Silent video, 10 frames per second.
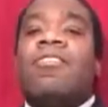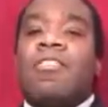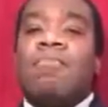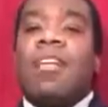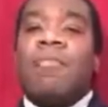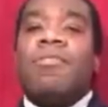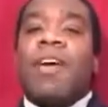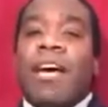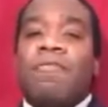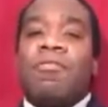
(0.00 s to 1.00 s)
sometimes
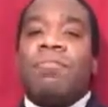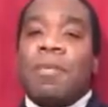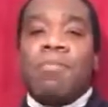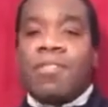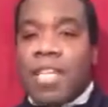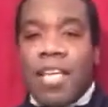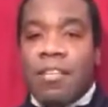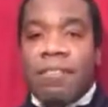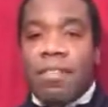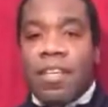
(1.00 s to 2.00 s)
you have to, people say
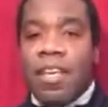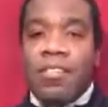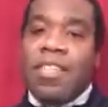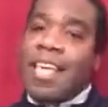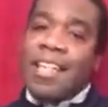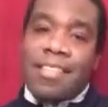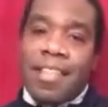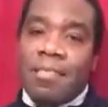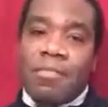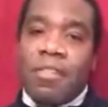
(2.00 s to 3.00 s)
different things. You can't
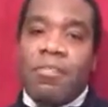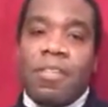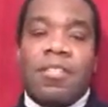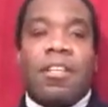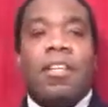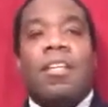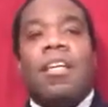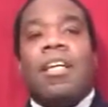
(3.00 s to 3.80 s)
take them seriously.